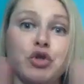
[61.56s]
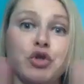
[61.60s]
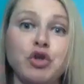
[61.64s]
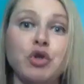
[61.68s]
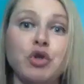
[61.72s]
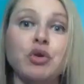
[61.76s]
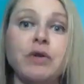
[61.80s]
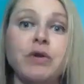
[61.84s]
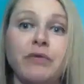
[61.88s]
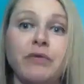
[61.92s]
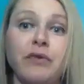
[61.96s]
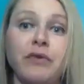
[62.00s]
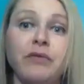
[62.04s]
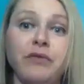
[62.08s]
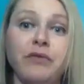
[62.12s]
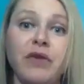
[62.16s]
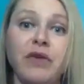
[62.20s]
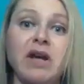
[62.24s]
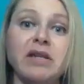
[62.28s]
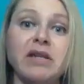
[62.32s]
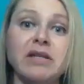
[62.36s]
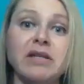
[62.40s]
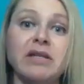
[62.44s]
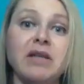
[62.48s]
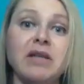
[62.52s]
two different
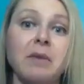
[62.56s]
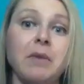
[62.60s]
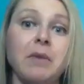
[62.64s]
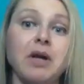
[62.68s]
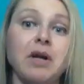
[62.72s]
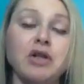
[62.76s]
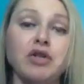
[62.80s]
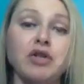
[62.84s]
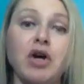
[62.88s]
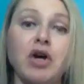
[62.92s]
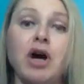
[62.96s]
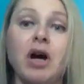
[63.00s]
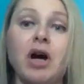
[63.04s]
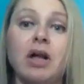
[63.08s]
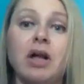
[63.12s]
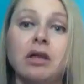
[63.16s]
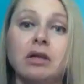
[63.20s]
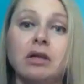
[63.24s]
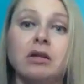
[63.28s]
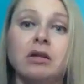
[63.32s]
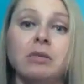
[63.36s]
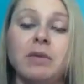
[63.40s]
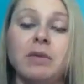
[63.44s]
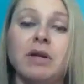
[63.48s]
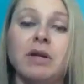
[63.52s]
phases. I'm going to talk a
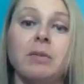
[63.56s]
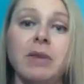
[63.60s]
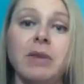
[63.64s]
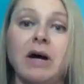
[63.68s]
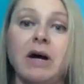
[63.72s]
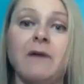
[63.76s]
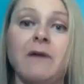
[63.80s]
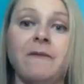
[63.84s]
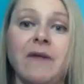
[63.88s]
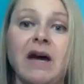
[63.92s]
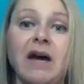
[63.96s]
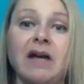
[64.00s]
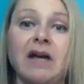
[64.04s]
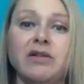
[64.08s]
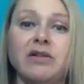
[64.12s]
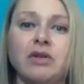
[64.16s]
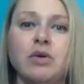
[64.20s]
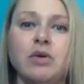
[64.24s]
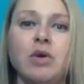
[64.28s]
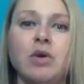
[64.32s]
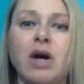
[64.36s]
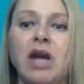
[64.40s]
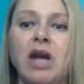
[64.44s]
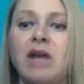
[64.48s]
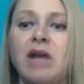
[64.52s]
little bit about that so
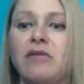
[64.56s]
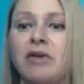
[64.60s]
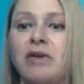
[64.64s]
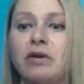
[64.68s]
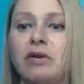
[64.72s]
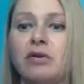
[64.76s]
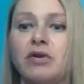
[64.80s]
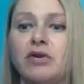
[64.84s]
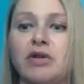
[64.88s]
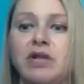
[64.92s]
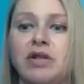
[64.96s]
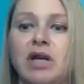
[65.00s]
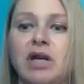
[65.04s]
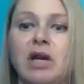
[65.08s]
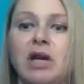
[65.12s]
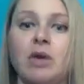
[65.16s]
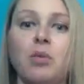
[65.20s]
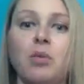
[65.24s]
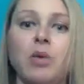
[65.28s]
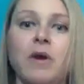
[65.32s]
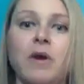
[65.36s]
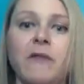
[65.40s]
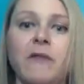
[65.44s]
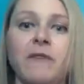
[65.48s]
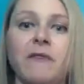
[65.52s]
you kind of understand
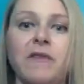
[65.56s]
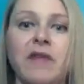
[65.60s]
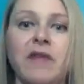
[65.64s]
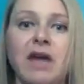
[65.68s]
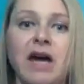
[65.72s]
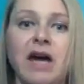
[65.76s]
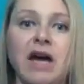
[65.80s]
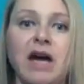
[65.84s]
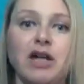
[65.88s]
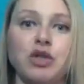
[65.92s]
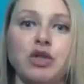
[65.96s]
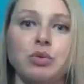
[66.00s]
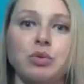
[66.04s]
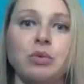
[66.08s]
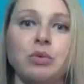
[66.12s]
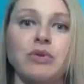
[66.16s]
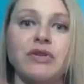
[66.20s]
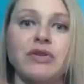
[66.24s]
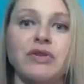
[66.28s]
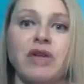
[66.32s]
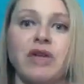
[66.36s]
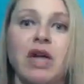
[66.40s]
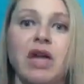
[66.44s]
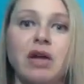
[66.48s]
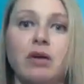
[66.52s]
what the actual
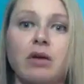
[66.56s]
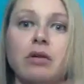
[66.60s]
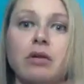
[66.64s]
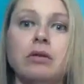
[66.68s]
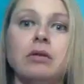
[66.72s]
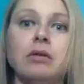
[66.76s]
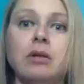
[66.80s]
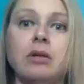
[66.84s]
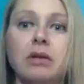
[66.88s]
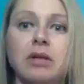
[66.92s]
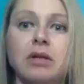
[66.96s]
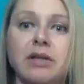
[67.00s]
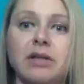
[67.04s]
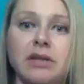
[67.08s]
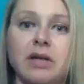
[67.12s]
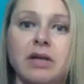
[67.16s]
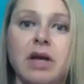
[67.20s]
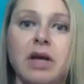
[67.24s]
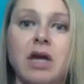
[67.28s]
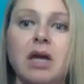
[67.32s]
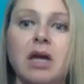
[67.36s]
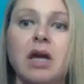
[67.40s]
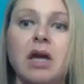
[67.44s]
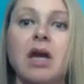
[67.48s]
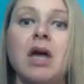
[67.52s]
cycle looks
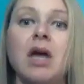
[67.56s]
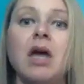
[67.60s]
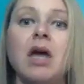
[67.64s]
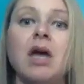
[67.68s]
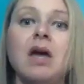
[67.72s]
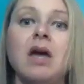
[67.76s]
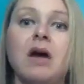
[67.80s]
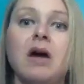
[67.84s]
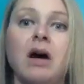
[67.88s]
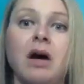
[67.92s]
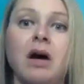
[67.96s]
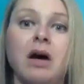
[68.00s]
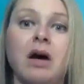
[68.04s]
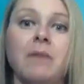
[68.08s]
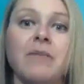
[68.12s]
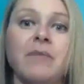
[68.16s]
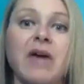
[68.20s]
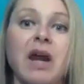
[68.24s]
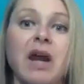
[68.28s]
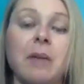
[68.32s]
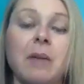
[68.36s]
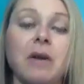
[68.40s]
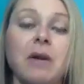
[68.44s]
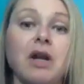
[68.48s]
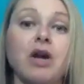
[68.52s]
like.
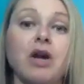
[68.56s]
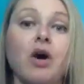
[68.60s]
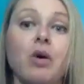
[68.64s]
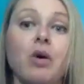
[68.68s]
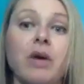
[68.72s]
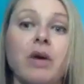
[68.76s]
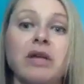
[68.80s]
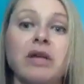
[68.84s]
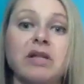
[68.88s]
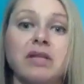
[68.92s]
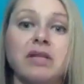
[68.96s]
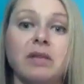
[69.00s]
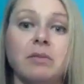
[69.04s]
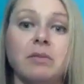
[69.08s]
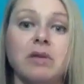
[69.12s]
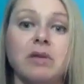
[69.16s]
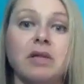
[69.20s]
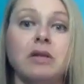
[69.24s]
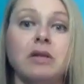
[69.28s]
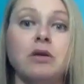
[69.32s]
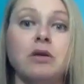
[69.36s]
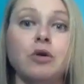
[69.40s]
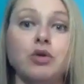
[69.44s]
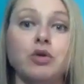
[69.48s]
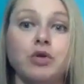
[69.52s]
Then I'm going to go into some of the
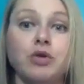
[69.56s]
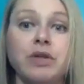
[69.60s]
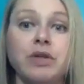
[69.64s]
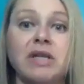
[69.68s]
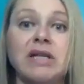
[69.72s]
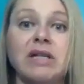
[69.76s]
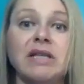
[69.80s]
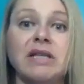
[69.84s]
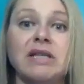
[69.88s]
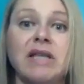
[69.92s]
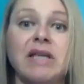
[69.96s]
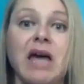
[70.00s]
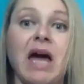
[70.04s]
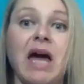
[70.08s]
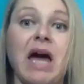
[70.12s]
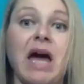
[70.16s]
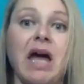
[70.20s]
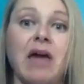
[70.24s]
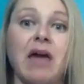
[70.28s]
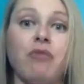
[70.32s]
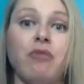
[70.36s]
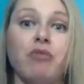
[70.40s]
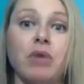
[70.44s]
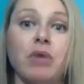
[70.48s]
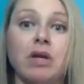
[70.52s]
nutrients that
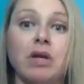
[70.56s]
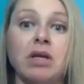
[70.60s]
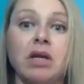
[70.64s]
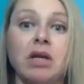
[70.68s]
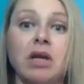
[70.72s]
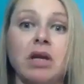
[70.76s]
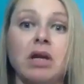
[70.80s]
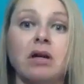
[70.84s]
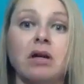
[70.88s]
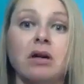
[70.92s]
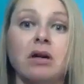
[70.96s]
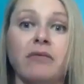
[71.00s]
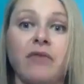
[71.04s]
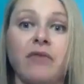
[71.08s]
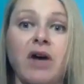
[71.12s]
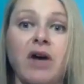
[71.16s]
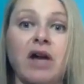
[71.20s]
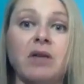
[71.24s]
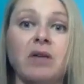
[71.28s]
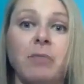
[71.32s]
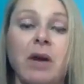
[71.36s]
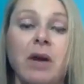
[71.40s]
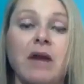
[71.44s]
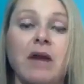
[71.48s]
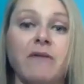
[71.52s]
I really
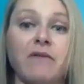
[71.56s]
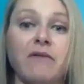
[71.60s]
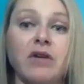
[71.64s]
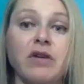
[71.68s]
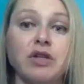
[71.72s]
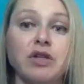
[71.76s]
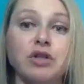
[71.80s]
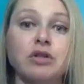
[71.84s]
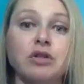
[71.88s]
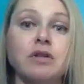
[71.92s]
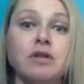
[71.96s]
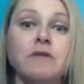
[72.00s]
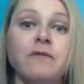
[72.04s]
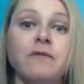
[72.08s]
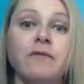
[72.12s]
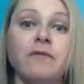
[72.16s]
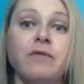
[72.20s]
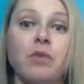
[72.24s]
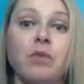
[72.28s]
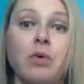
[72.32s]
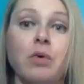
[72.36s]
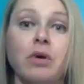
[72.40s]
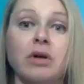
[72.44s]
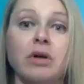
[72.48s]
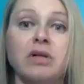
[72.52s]
find beneficial
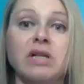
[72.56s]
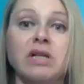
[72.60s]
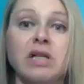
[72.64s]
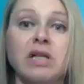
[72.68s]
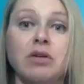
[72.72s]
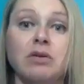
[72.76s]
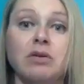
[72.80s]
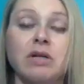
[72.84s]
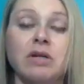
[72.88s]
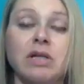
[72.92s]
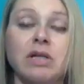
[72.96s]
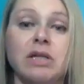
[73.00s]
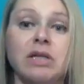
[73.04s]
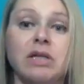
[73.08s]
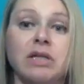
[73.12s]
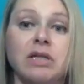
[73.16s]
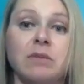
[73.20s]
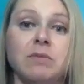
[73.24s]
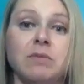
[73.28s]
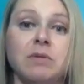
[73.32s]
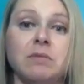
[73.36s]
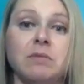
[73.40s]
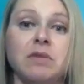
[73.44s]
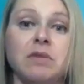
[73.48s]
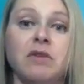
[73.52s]
for decreasing
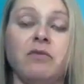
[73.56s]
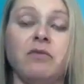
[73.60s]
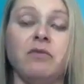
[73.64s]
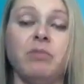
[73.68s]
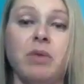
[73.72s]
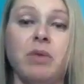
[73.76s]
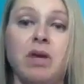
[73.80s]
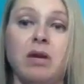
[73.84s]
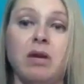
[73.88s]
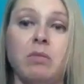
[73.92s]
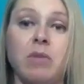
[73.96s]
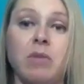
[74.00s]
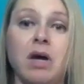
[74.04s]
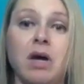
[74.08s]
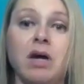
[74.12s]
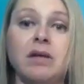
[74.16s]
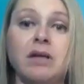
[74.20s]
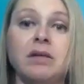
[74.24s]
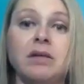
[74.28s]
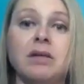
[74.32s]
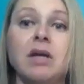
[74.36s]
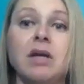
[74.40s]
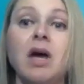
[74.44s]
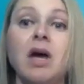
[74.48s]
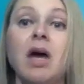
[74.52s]
symptoms of
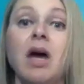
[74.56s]
PMS.